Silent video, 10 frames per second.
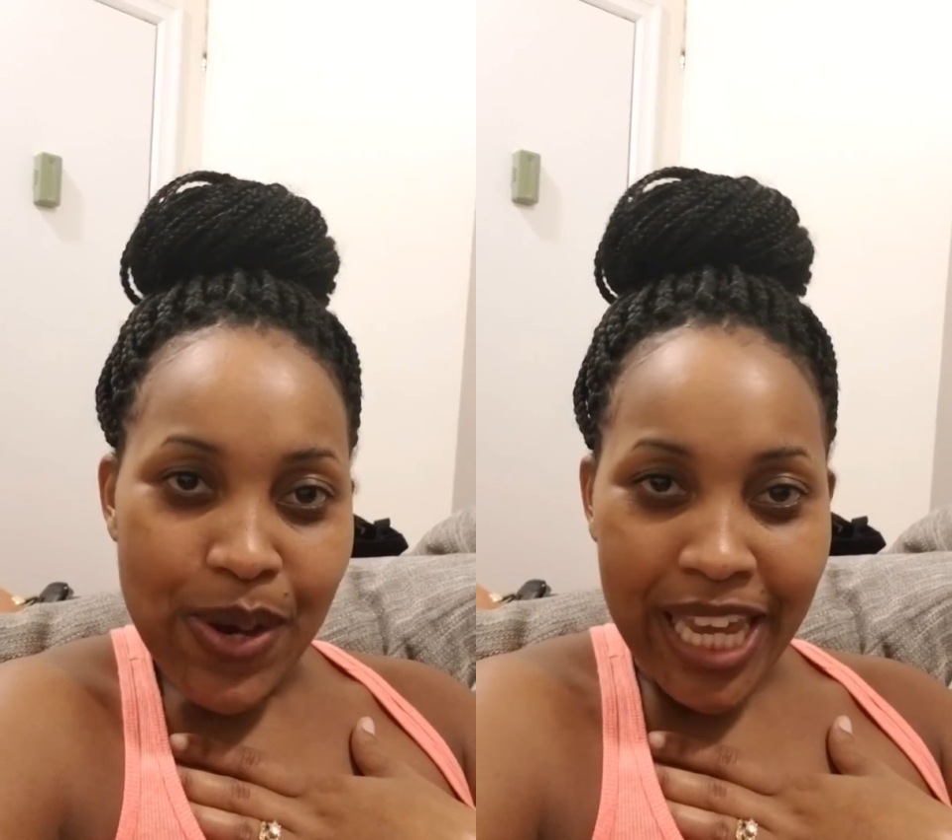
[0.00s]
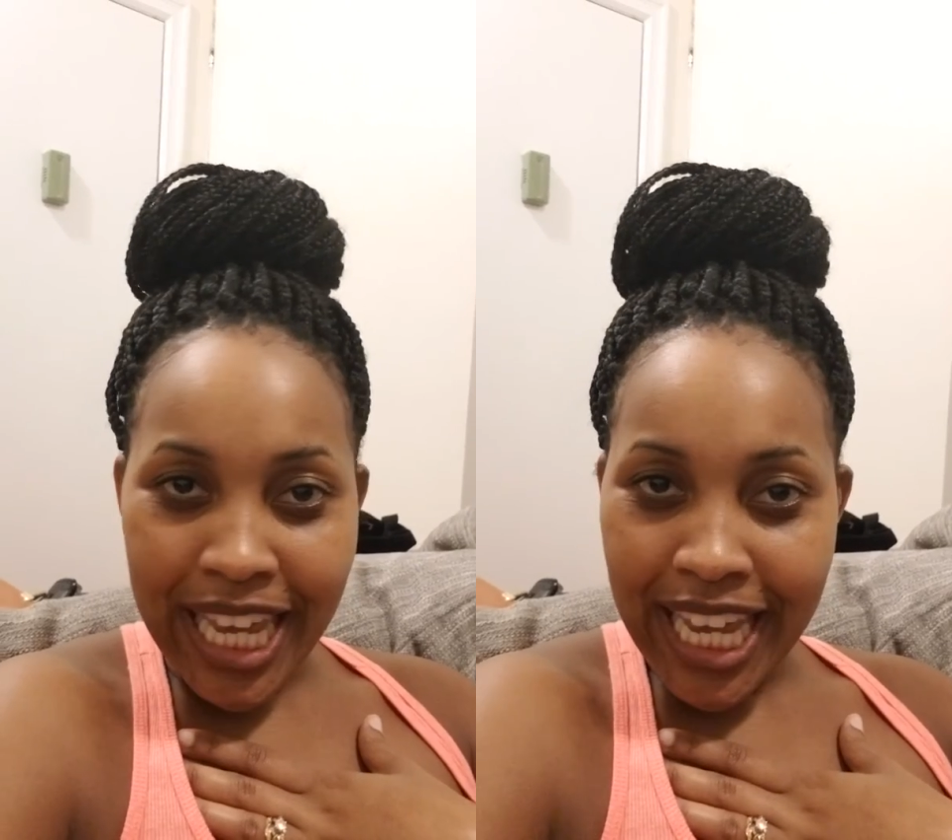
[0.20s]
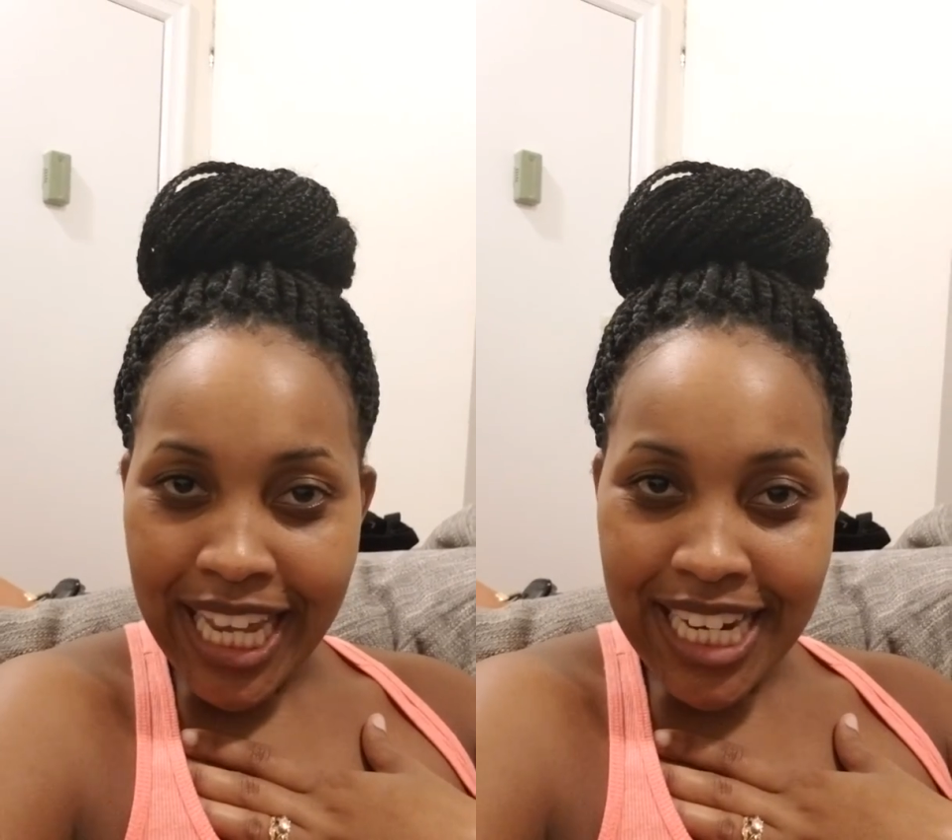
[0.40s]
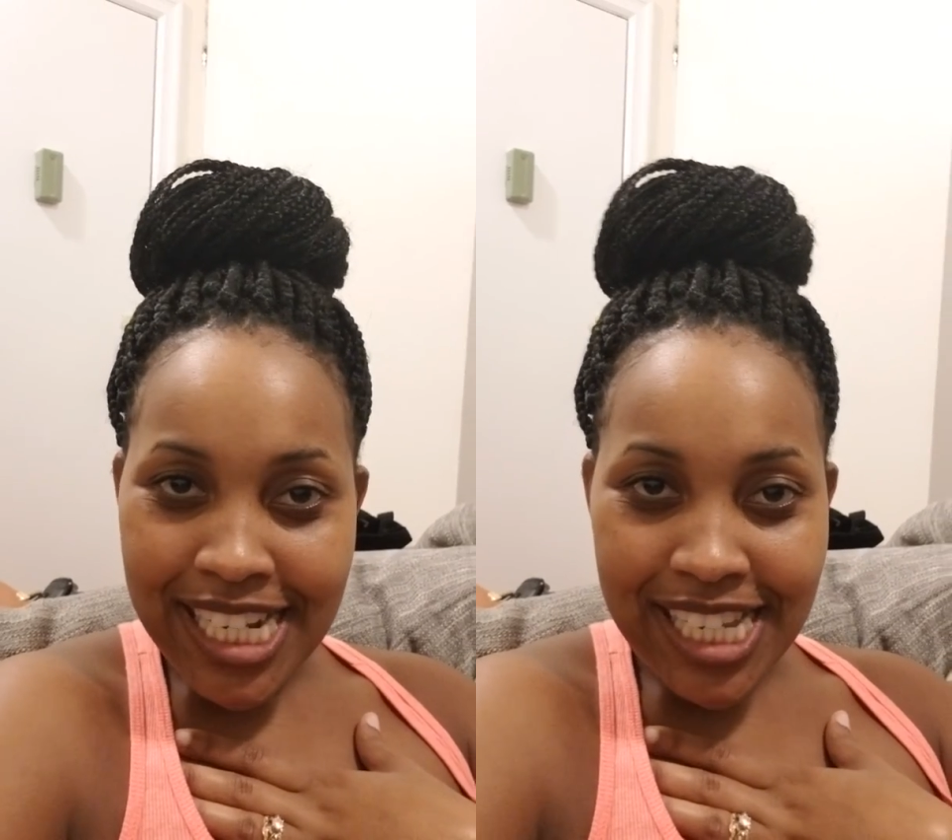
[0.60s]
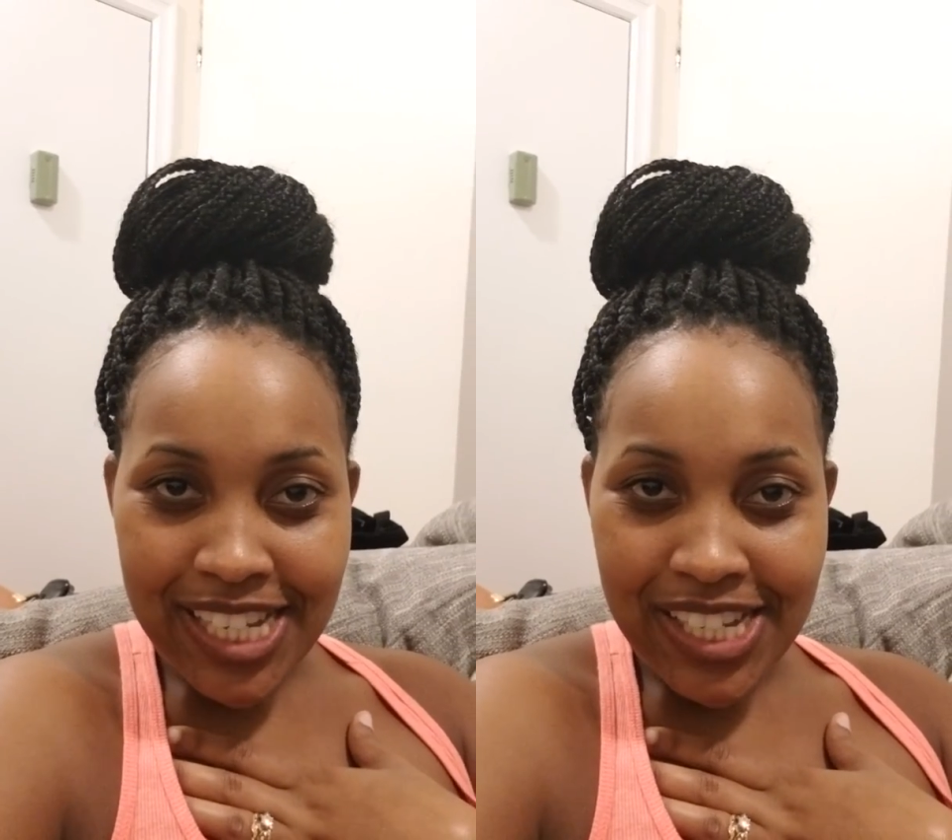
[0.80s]
And
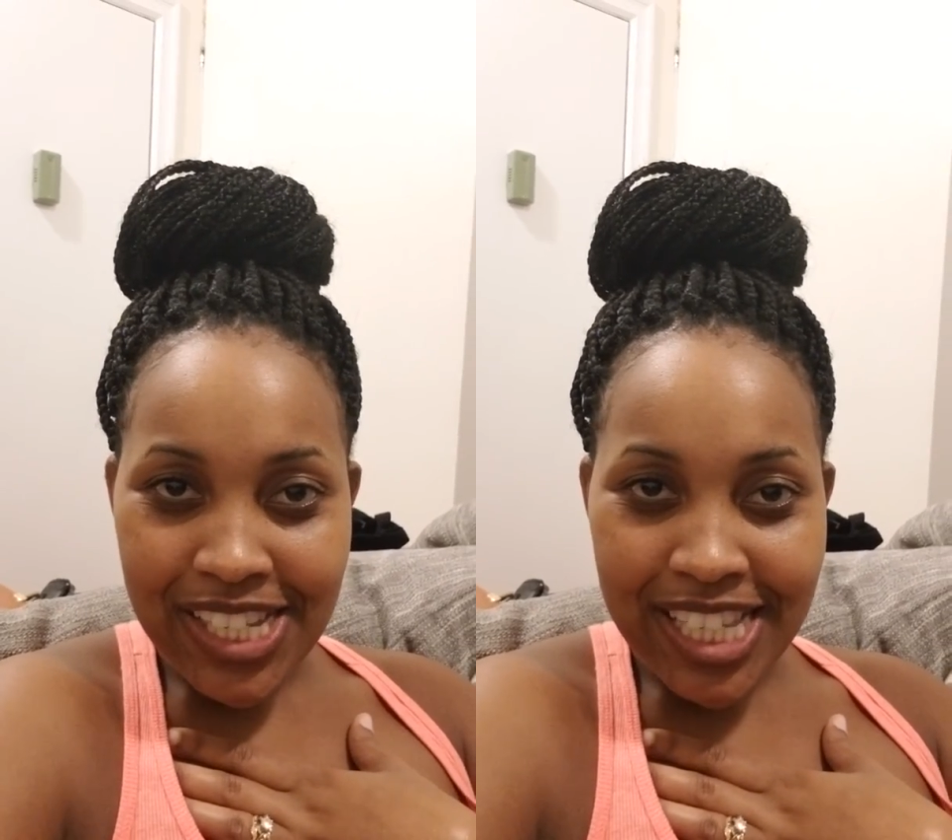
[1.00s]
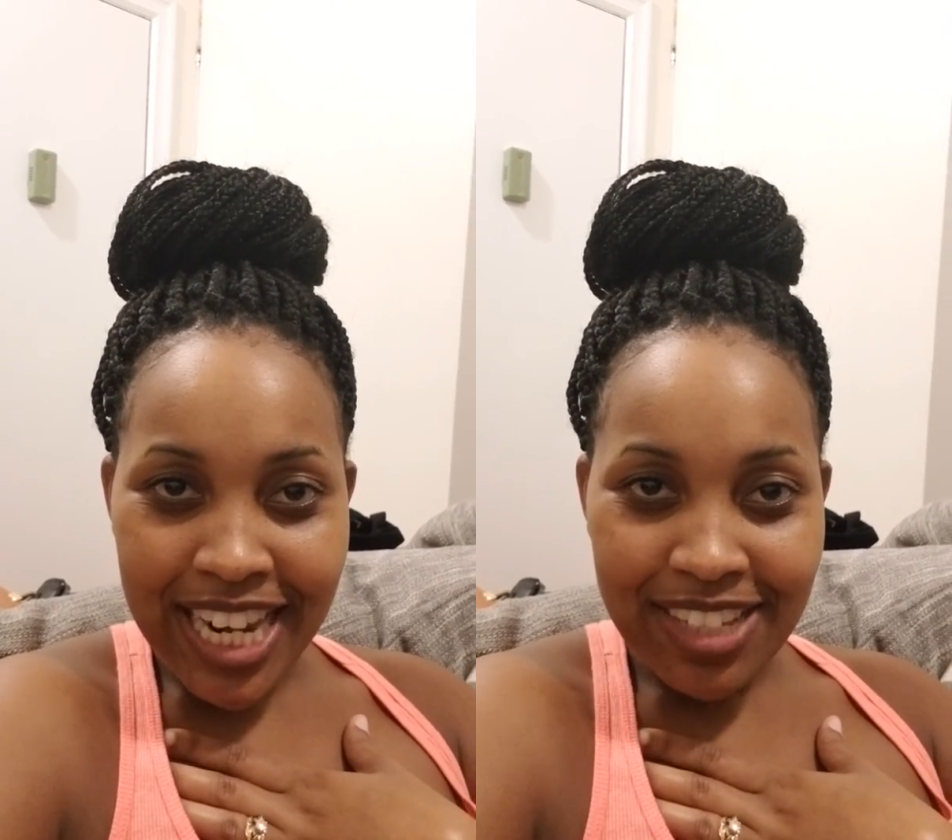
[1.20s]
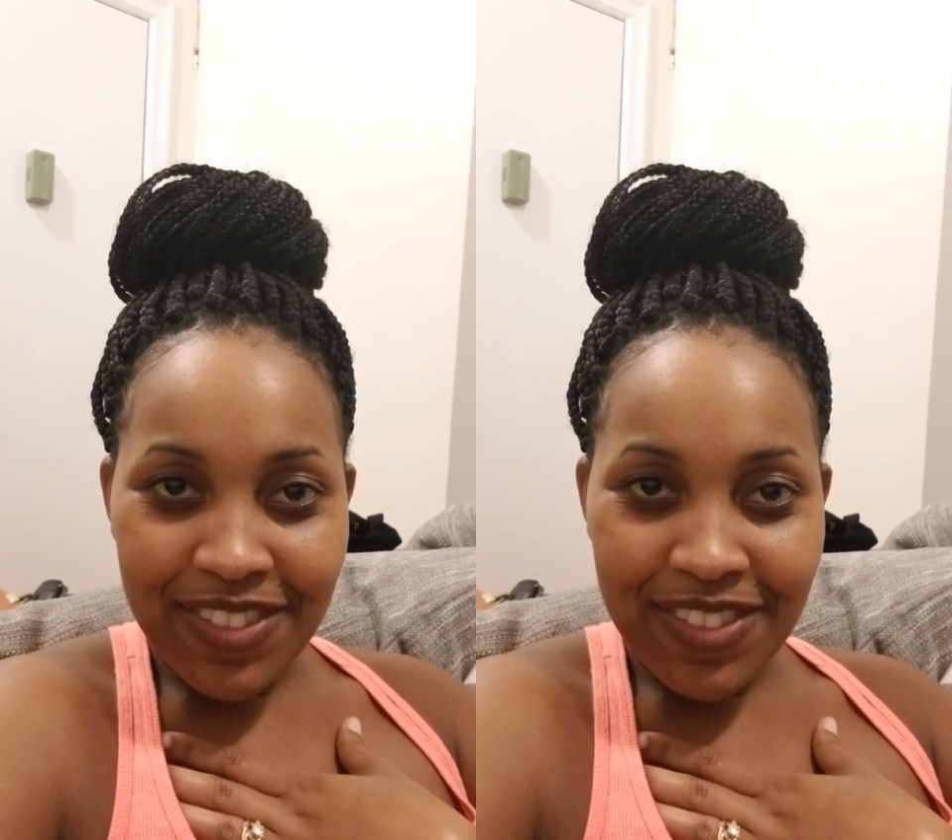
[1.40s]
until the next